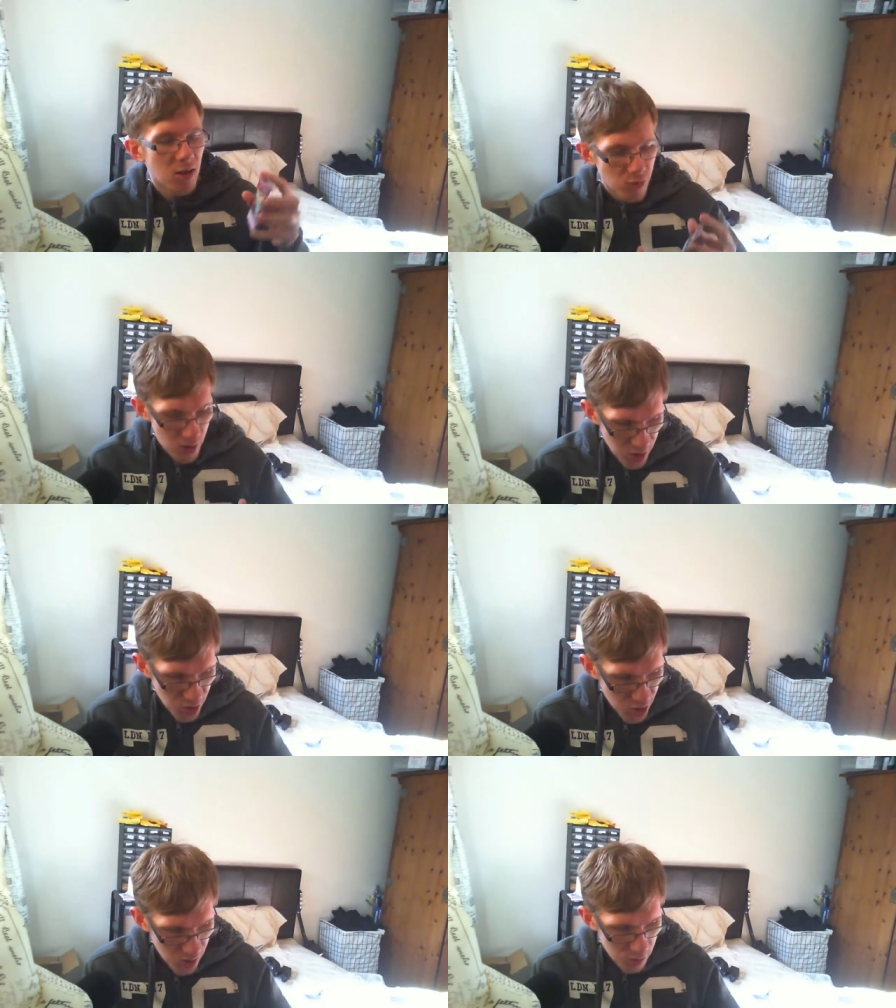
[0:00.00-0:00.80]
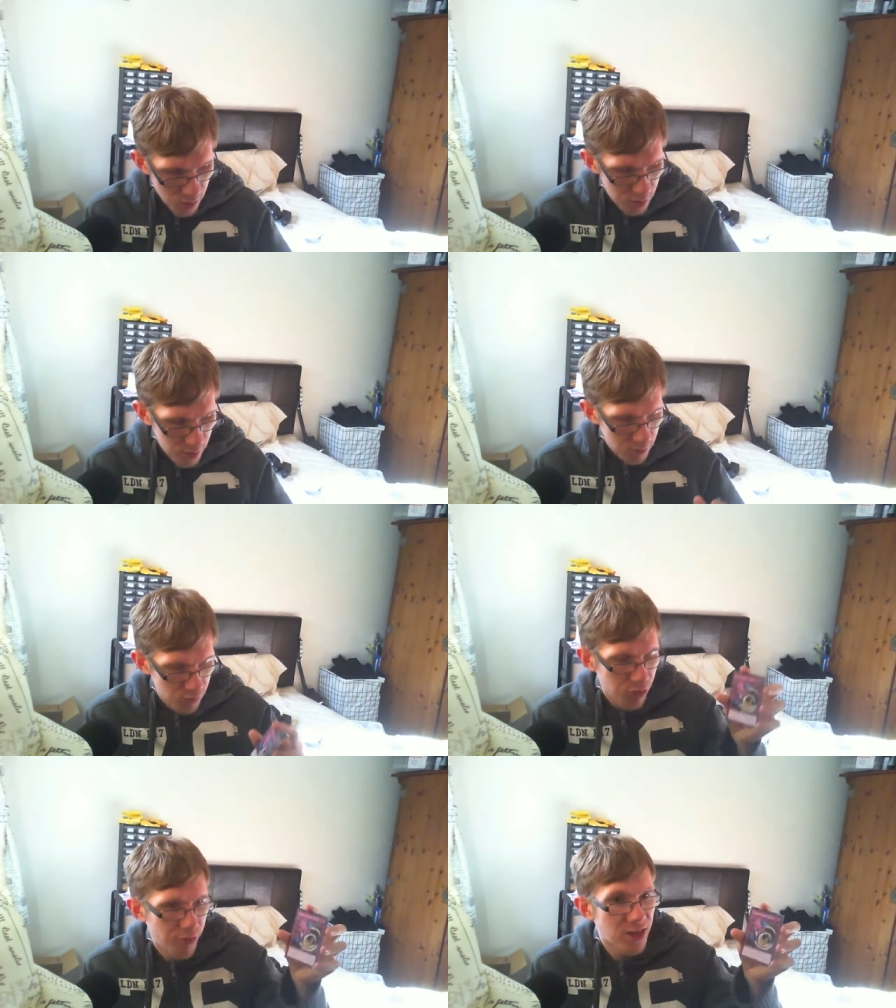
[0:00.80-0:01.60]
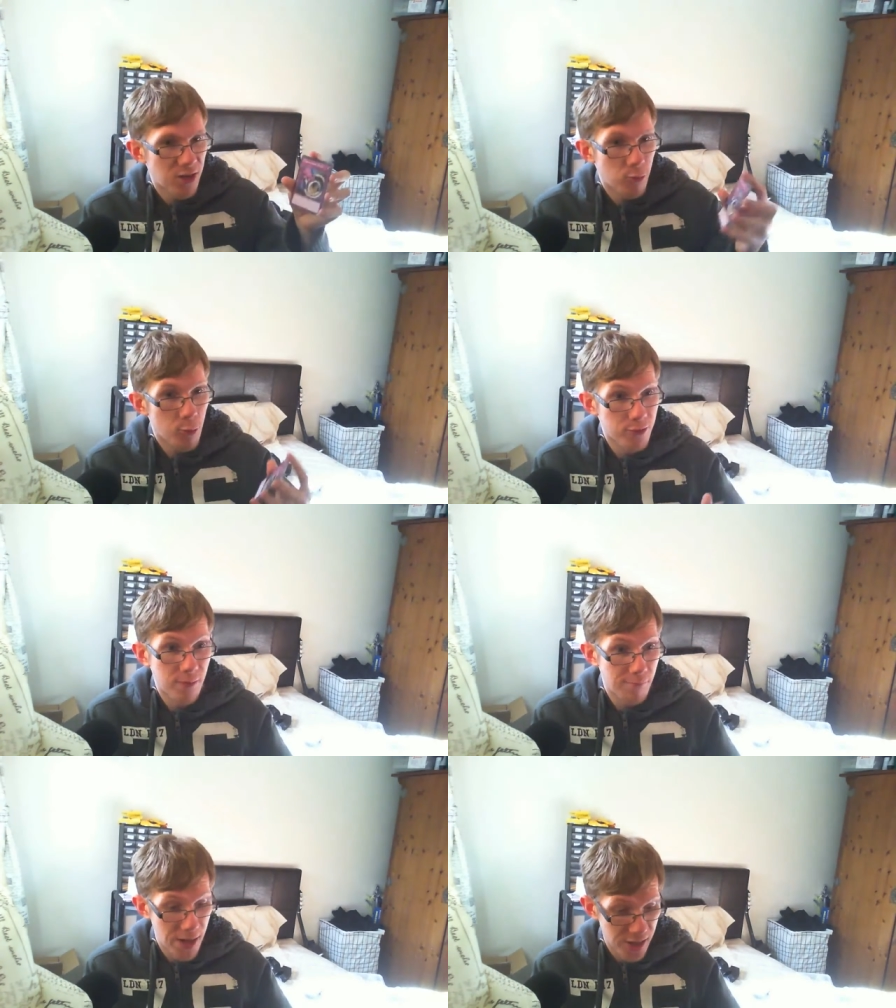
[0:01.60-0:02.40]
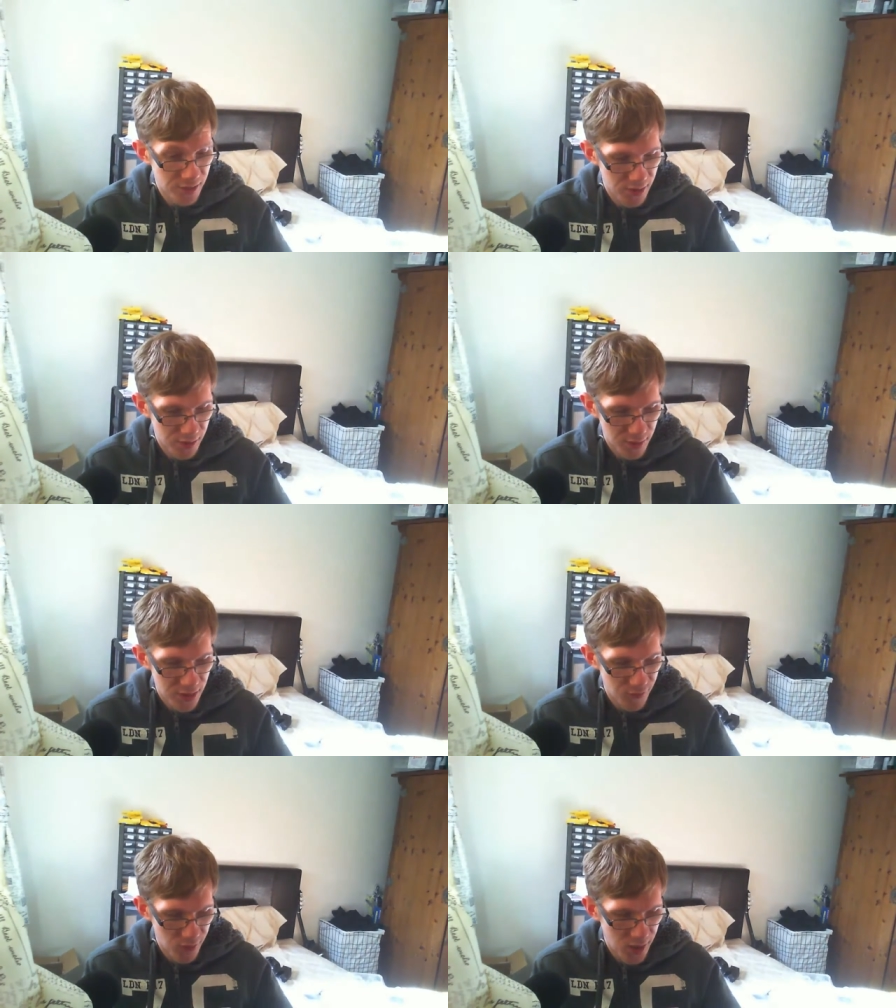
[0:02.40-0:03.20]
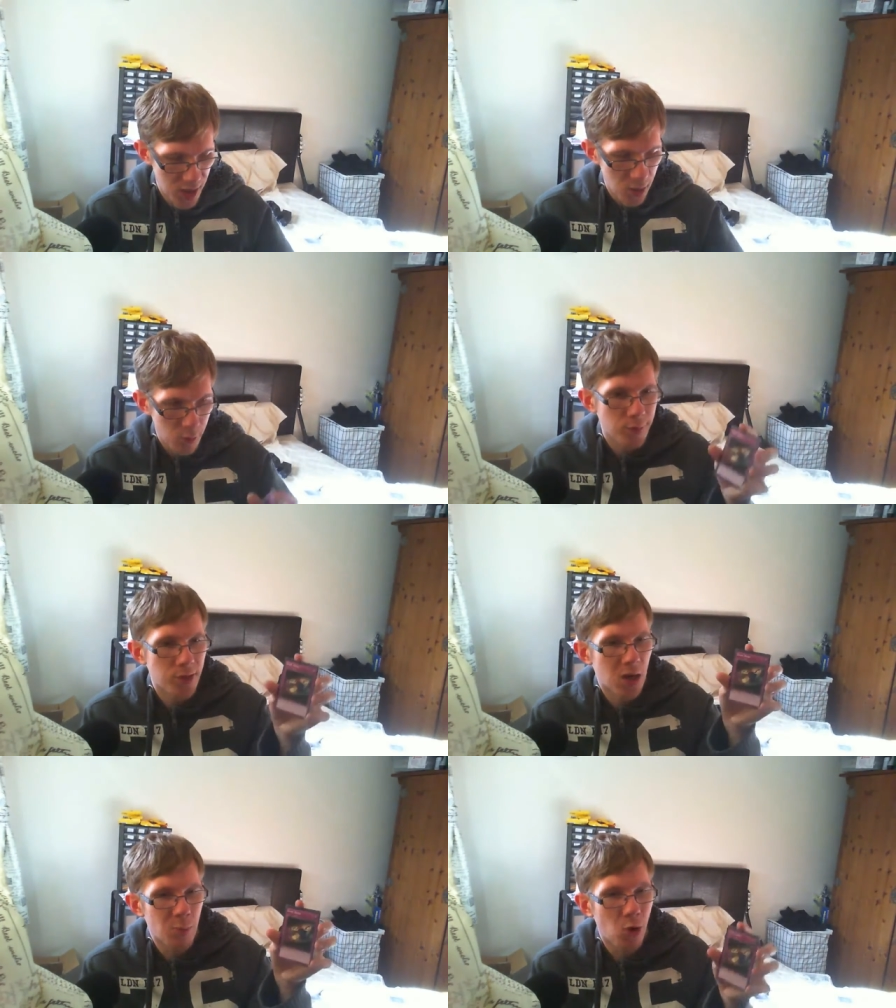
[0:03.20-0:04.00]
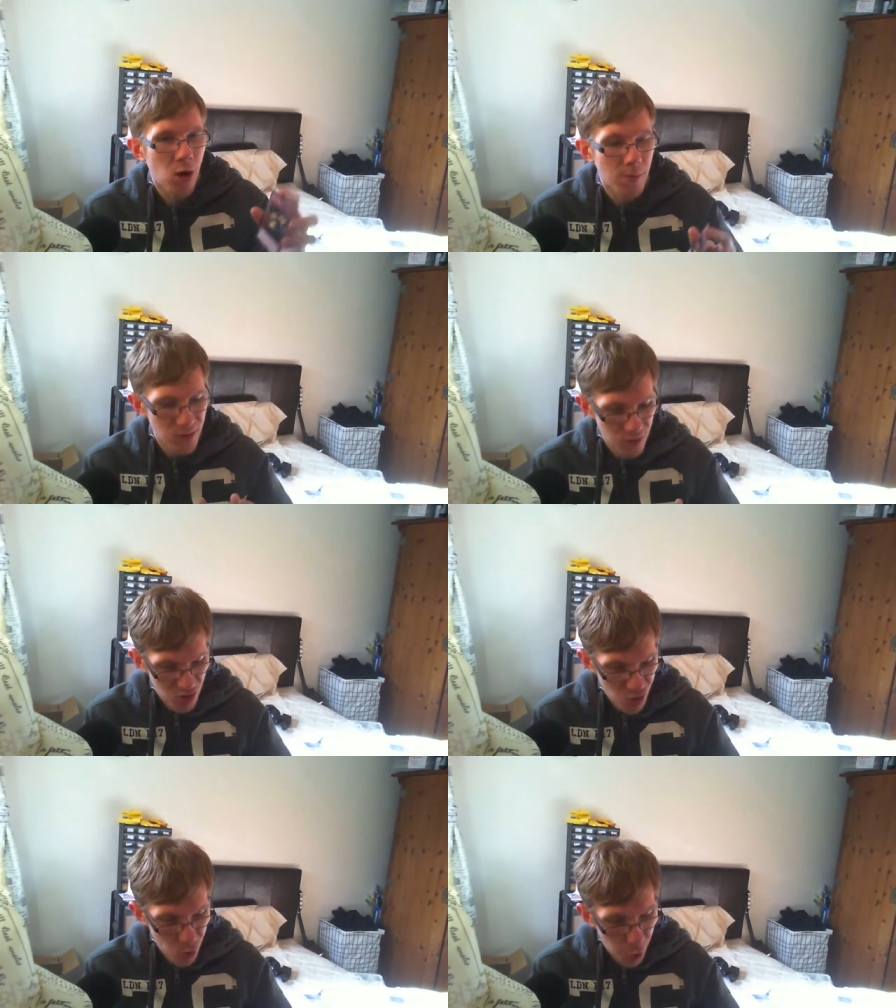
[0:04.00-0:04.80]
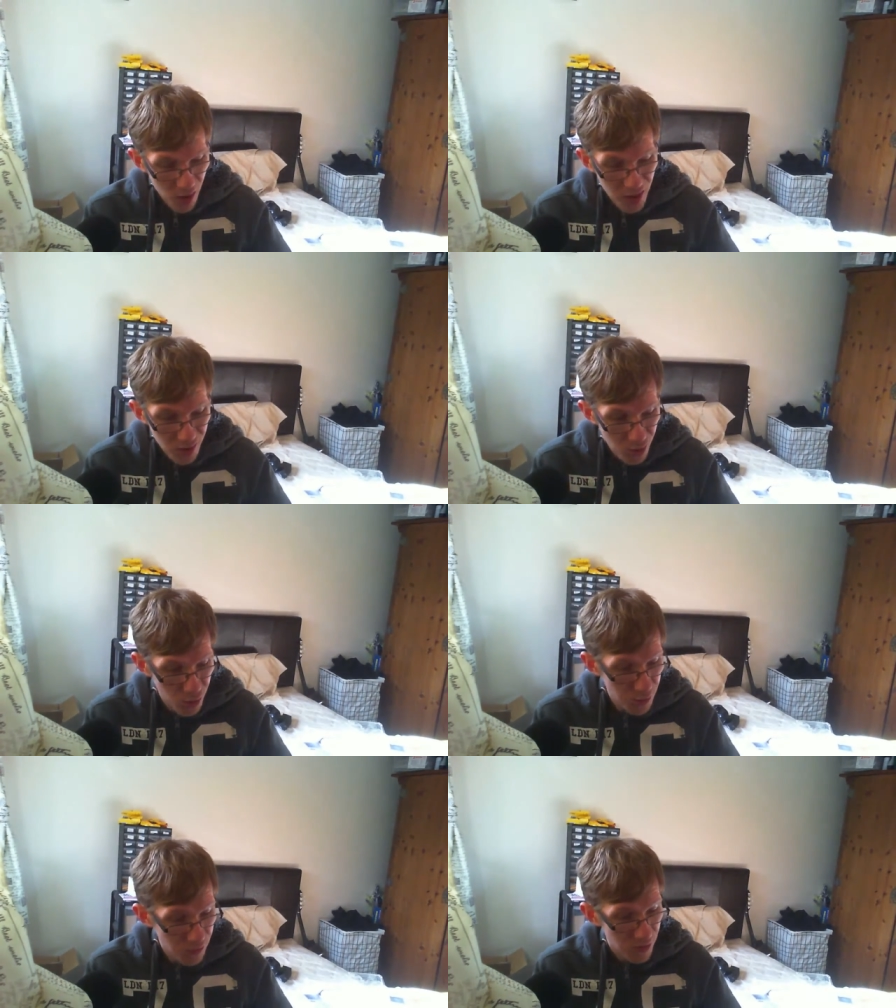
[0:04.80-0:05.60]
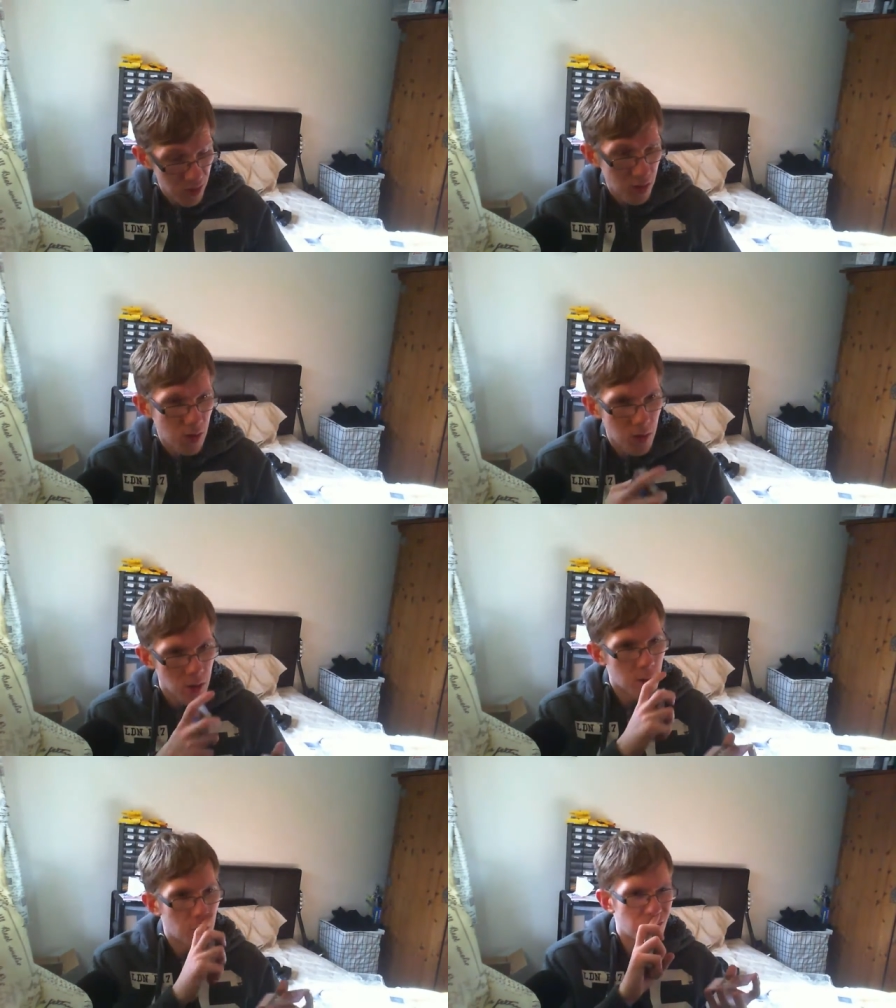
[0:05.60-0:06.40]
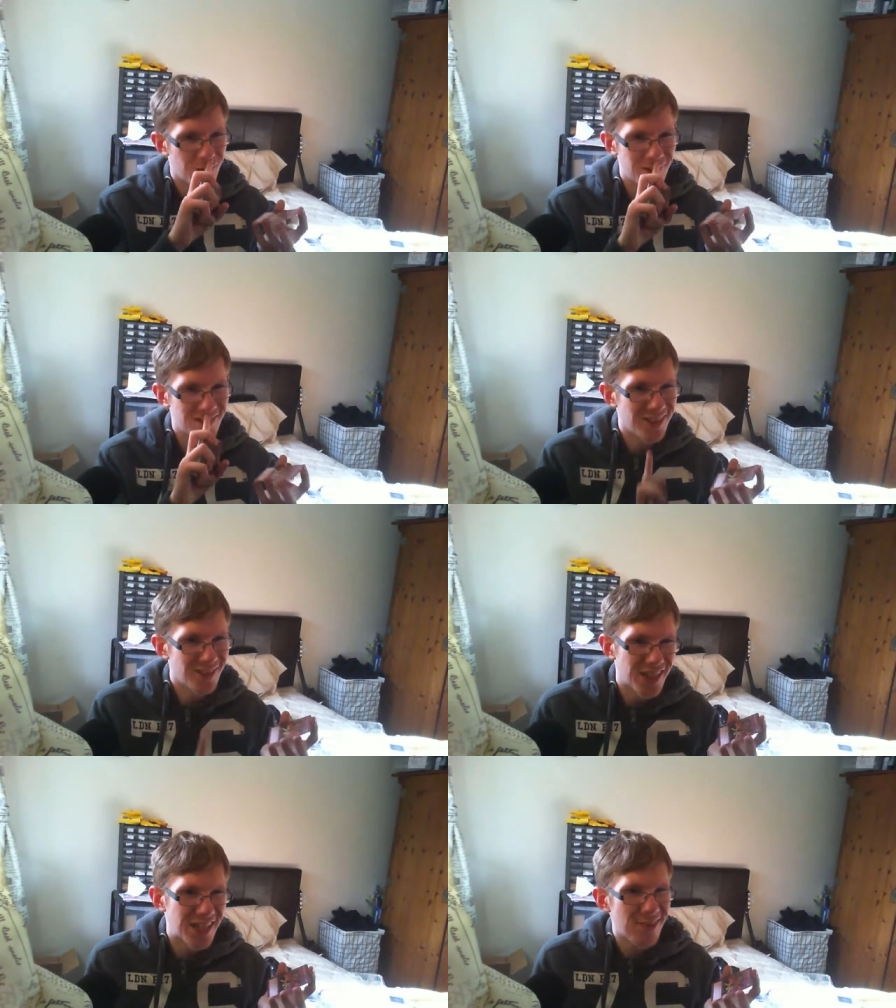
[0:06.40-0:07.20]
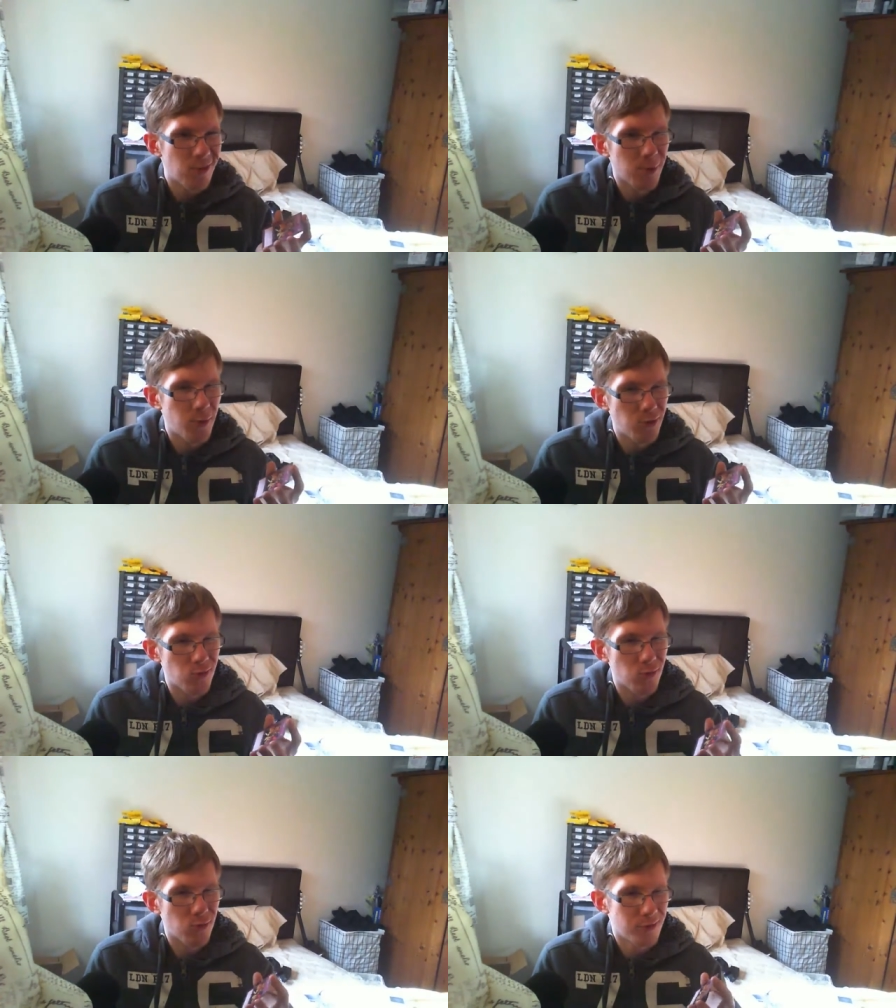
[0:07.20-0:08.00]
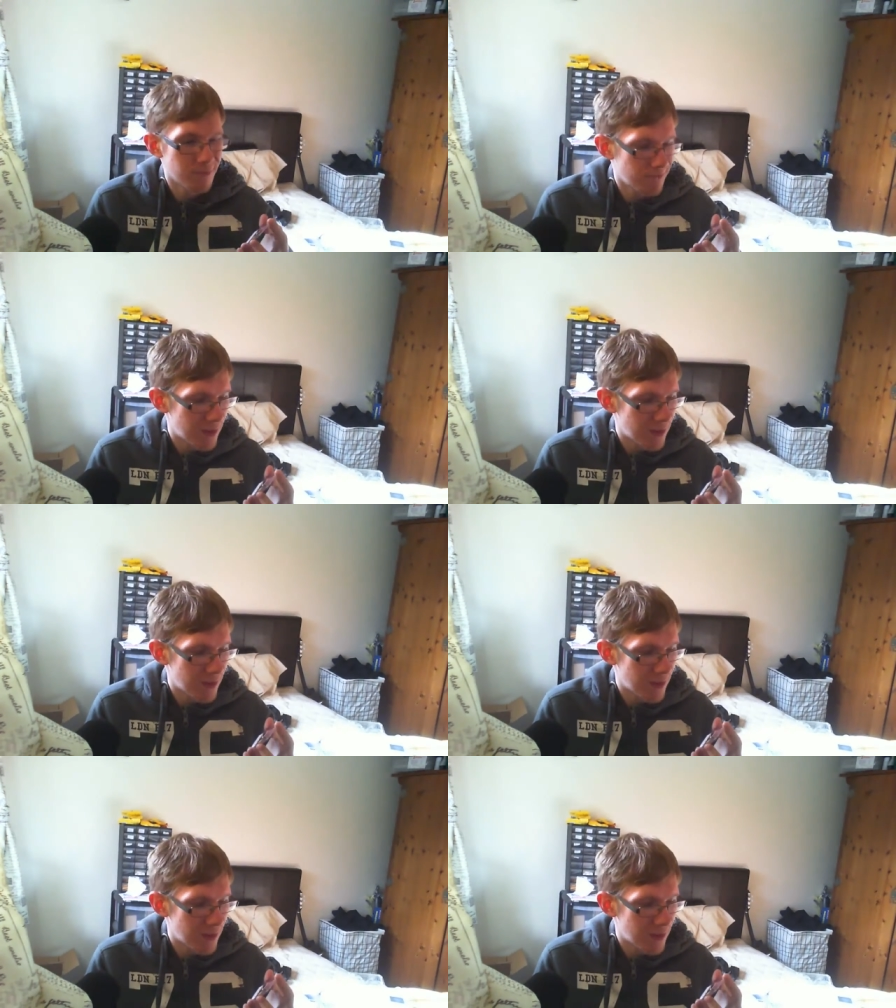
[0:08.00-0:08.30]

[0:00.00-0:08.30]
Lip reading: Draining Shield. Threatening Roar is amazing, even now. Dark Bribe is quite good, although giving your opponent draws.